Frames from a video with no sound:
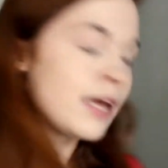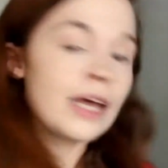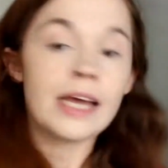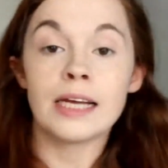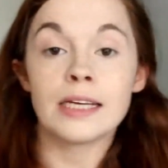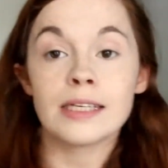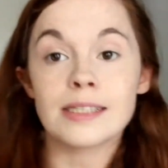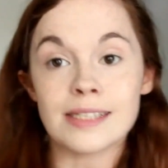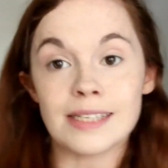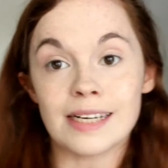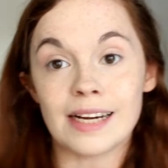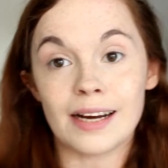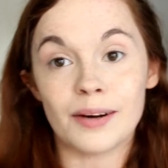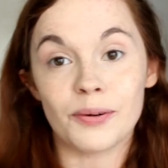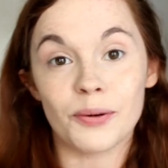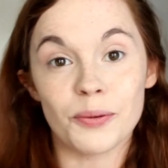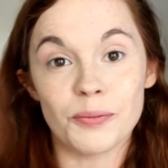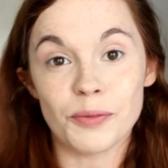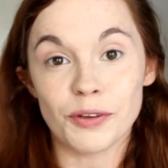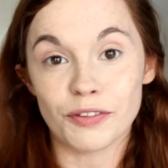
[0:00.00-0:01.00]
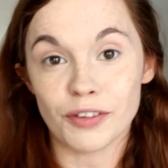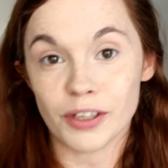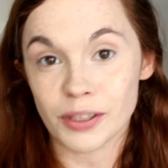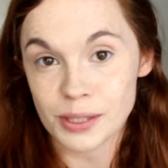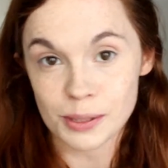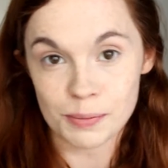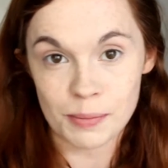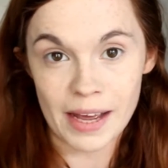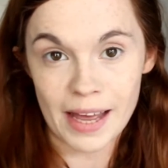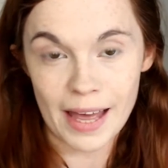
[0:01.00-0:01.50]
So now we're moving on
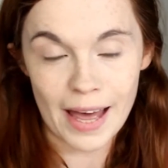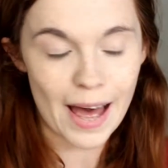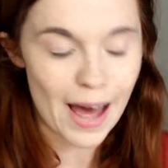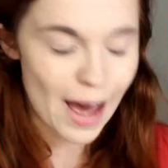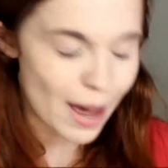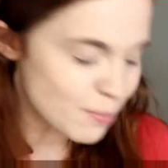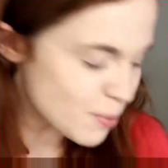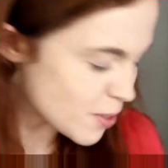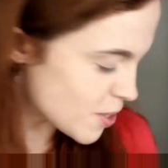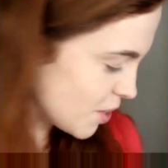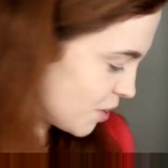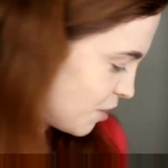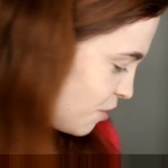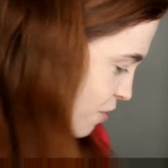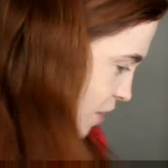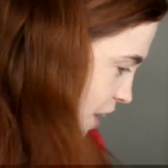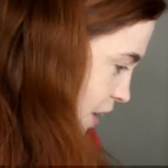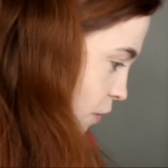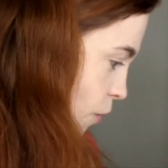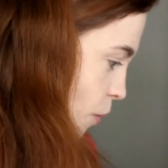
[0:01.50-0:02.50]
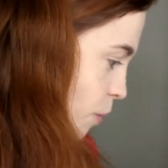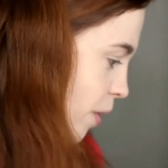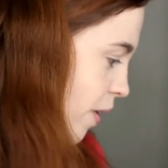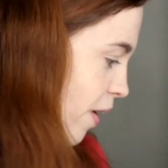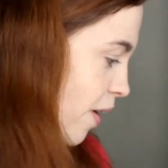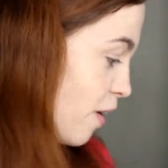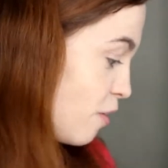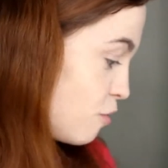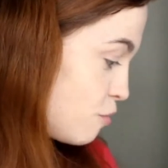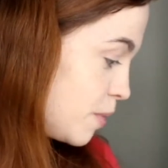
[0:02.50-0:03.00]
to my absolute favourite
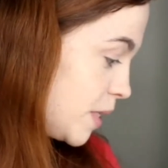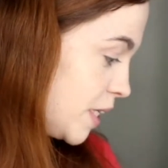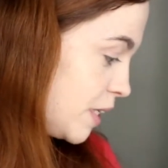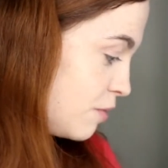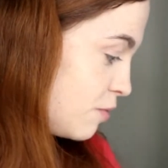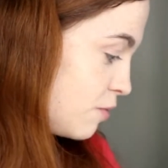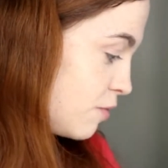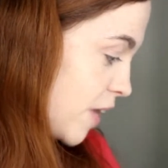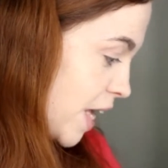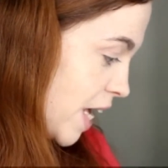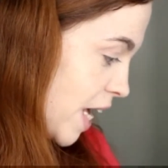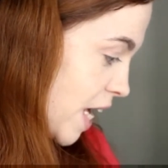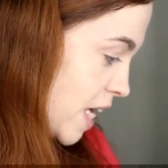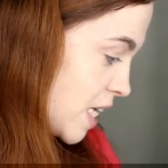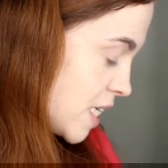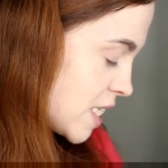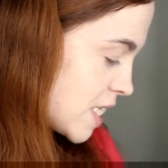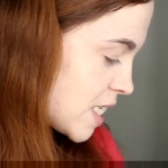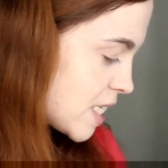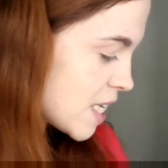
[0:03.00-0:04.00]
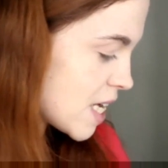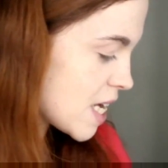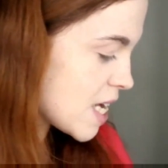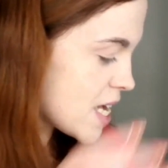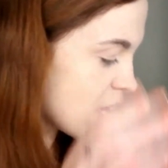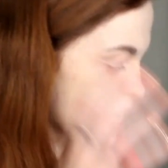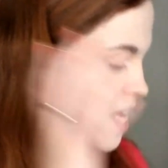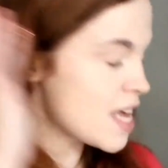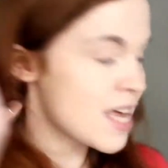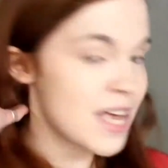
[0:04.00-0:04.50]
part of my face,
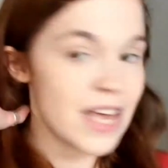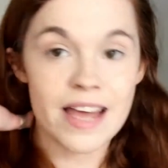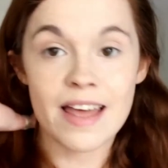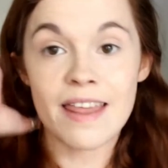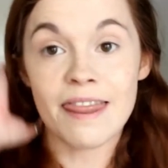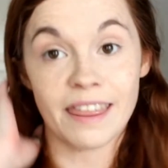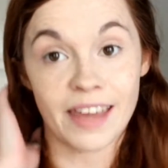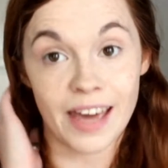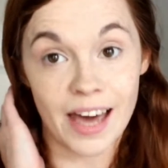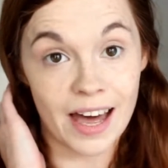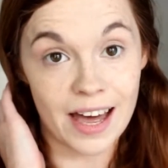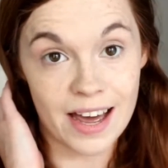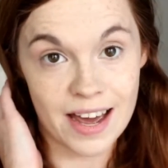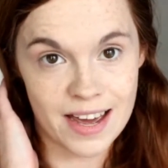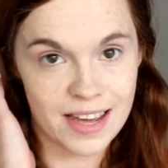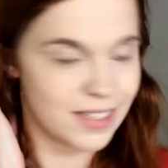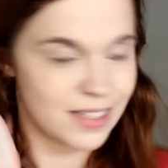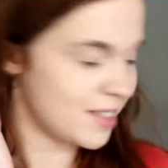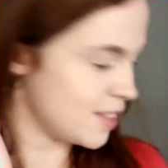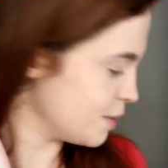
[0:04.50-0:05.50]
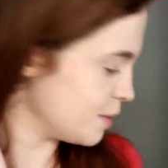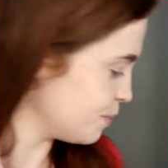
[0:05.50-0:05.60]
the eyes.